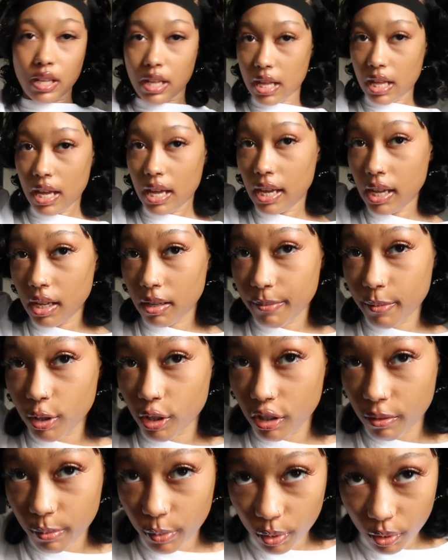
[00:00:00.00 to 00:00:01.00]
I am
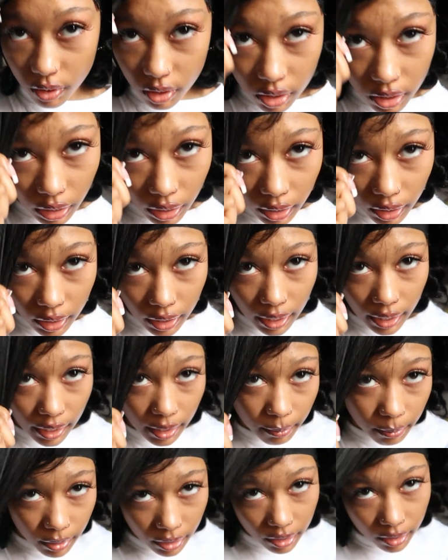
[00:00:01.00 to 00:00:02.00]
almost done. I
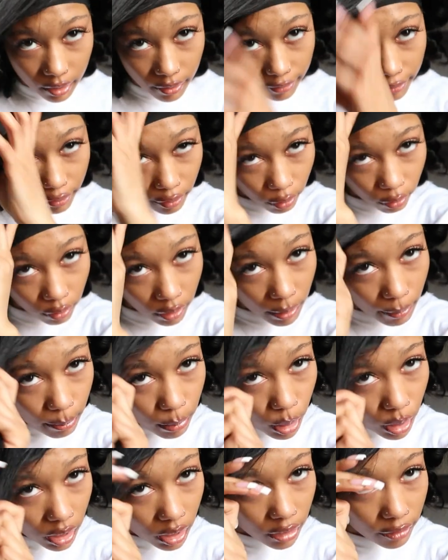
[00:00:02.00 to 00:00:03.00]
am in the front
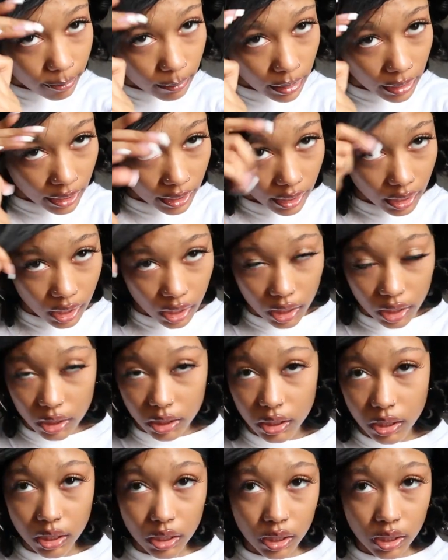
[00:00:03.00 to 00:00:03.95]
part of my hair